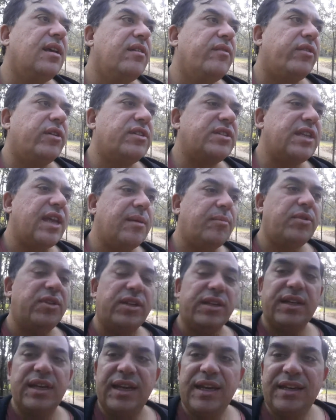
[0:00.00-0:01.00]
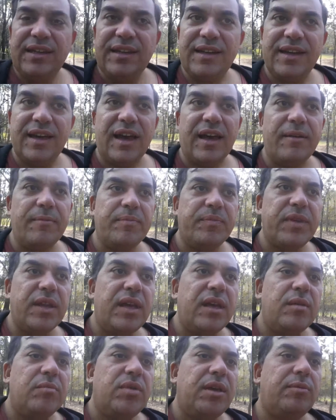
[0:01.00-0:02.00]
For example, in India,
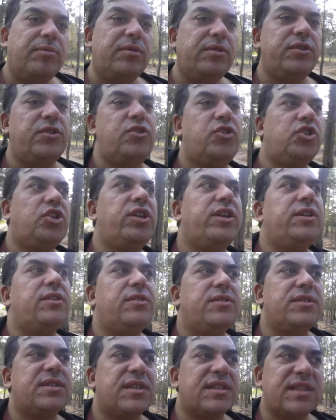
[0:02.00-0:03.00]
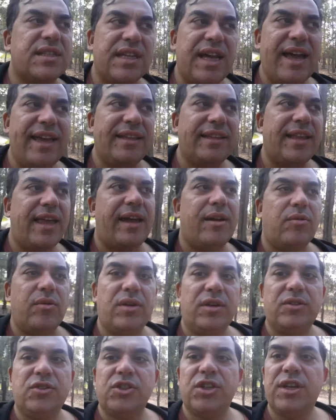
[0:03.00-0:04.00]
people usually use the state
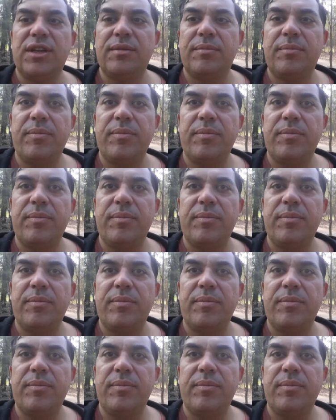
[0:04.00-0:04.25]
language,